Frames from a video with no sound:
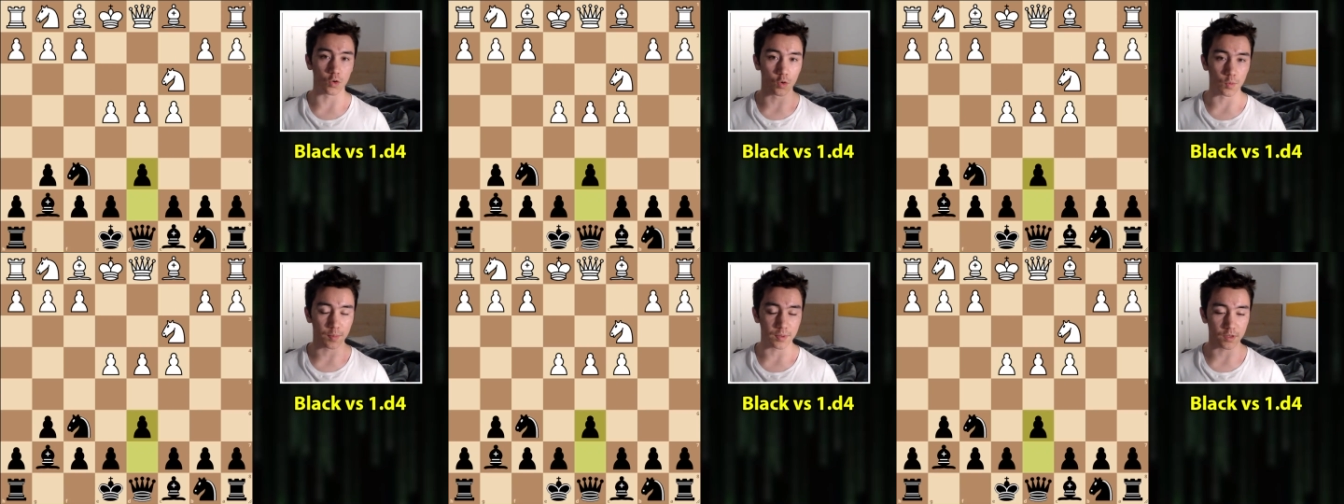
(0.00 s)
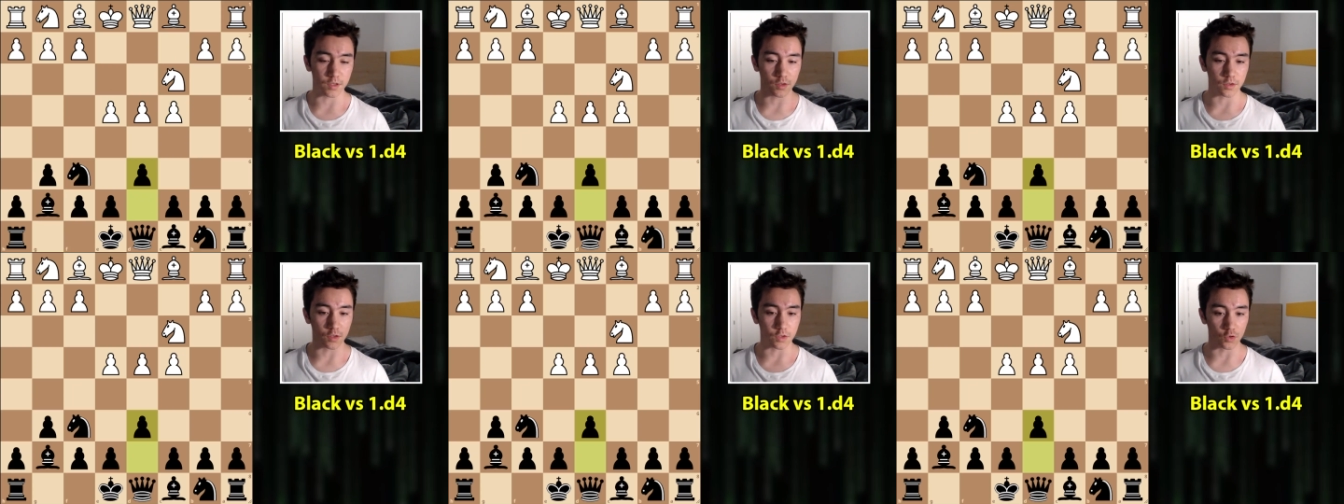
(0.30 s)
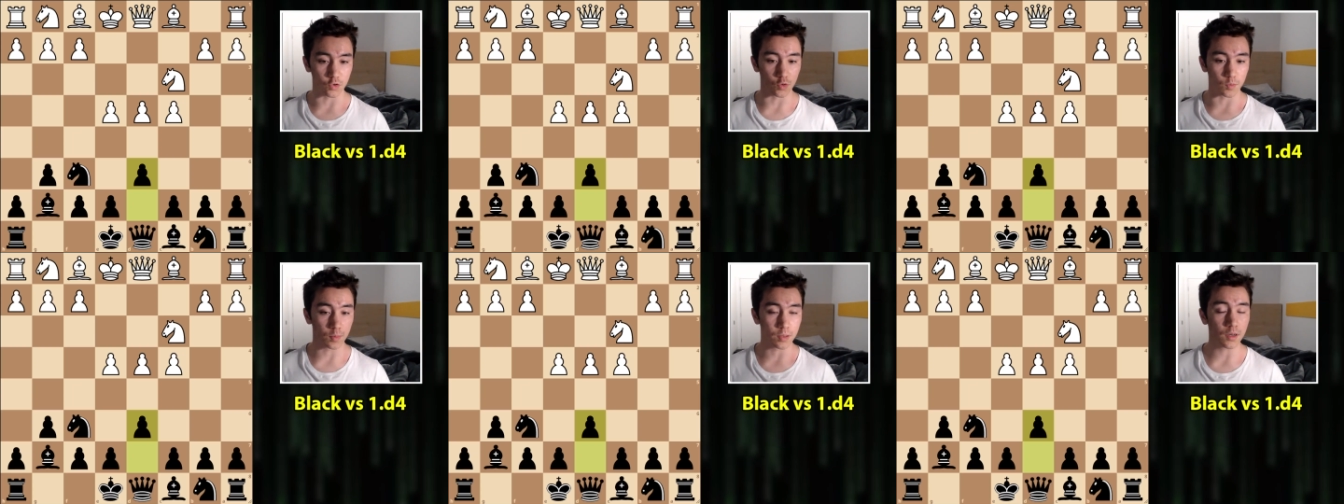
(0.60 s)
opening that
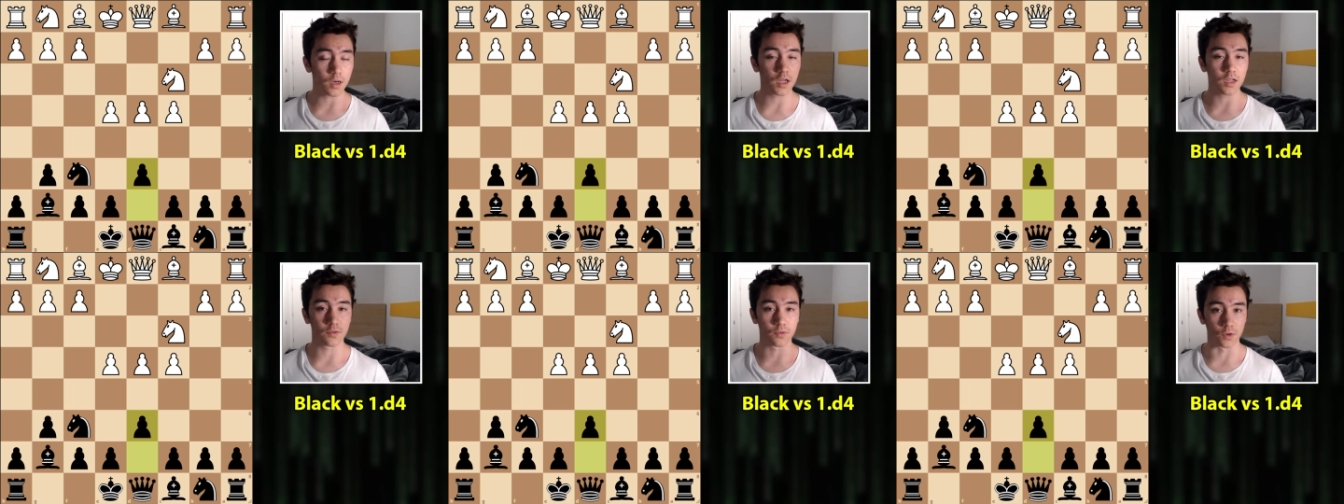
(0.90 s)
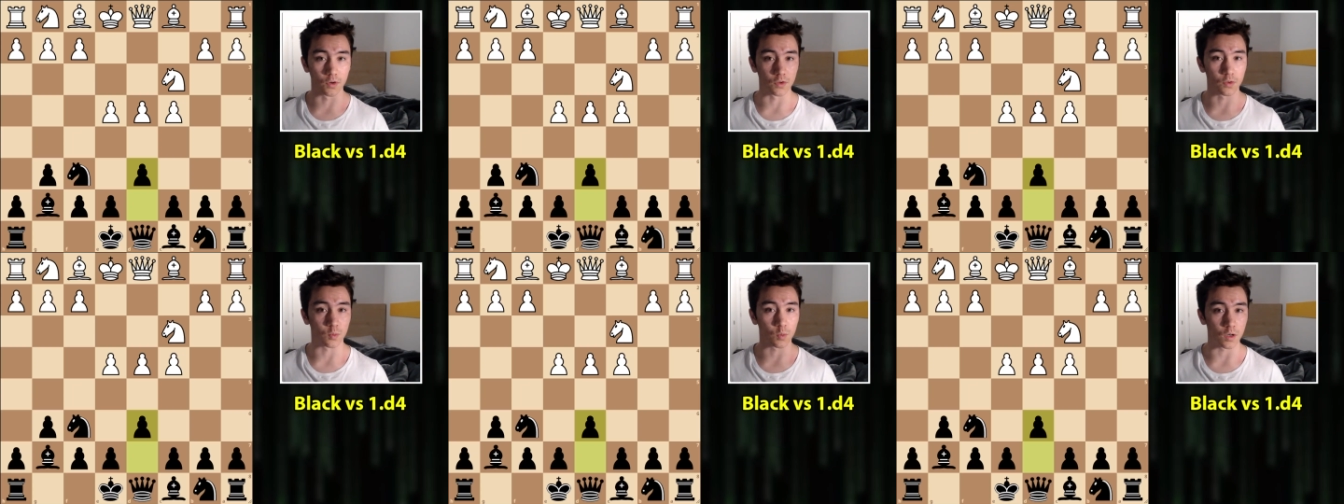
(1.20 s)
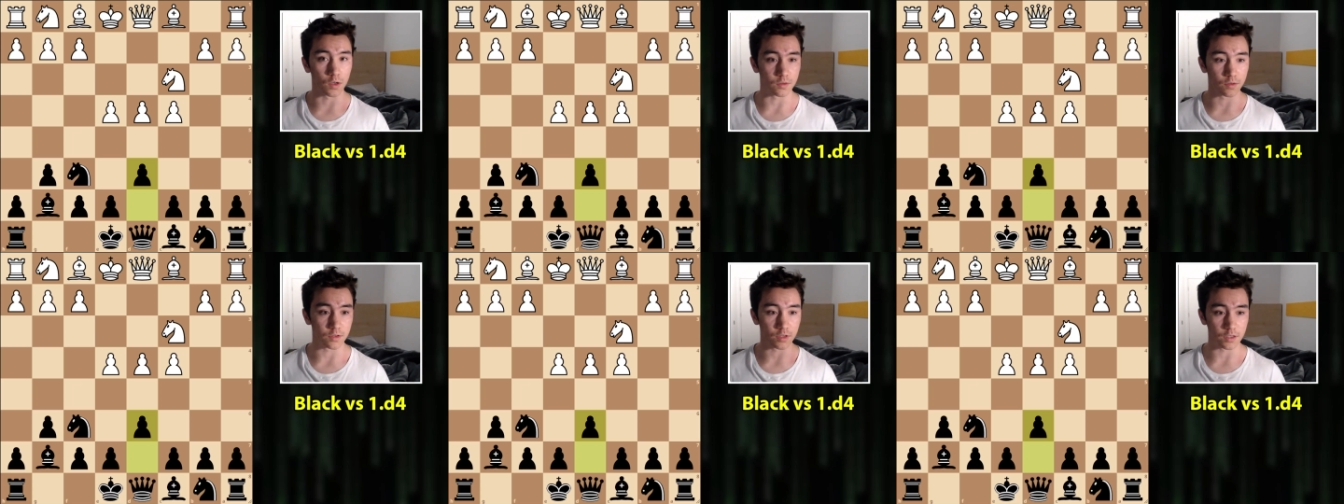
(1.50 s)
you play versus
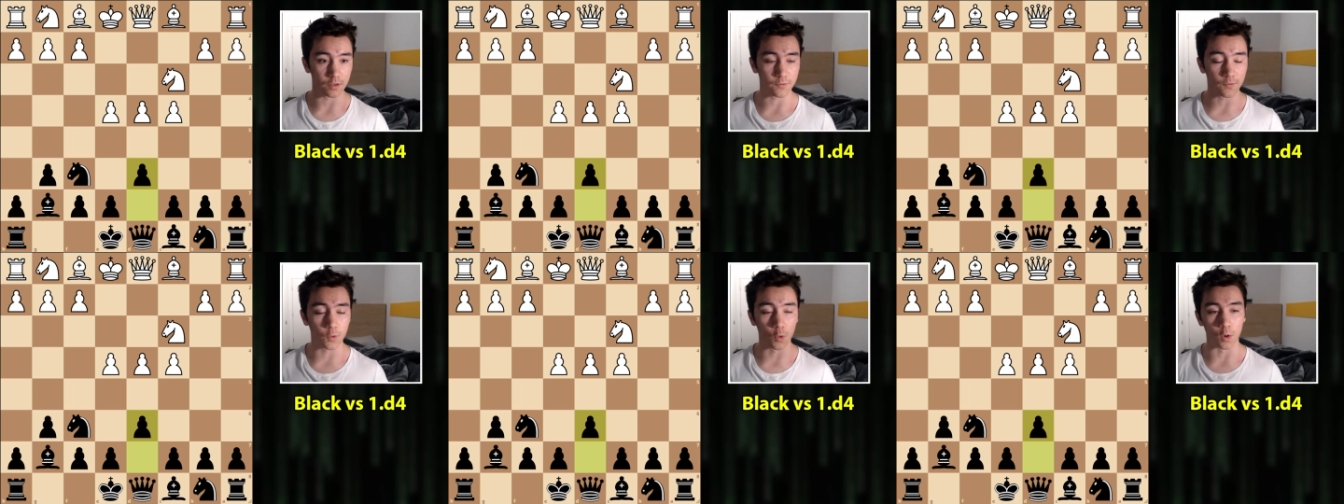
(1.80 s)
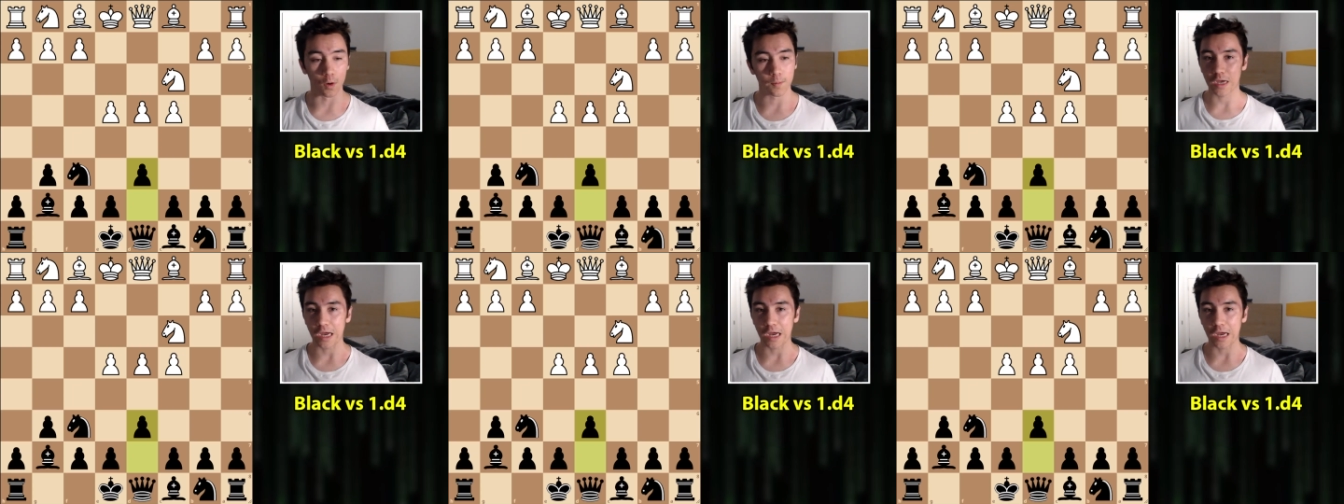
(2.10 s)
1d4,